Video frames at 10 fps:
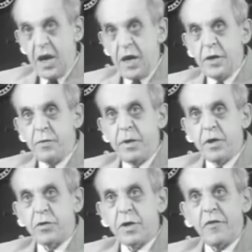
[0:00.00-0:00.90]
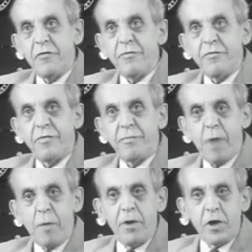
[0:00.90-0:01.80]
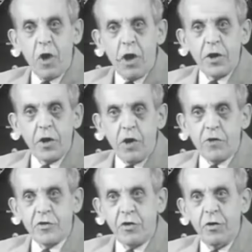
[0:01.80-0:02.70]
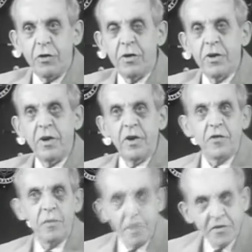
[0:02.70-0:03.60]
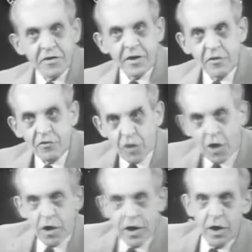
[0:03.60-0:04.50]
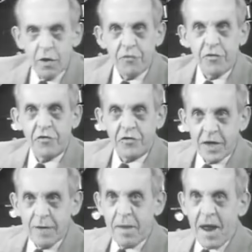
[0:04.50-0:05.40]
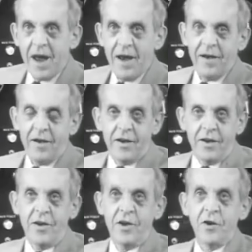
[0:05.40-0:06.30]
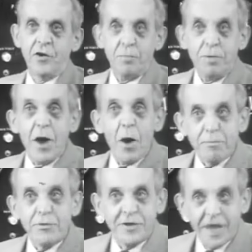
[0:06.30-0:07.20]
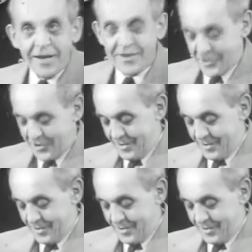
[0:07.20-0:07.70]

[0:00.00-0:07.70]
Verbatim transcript: And we could have probably called it also the mystery story of the streamline, to be up to date.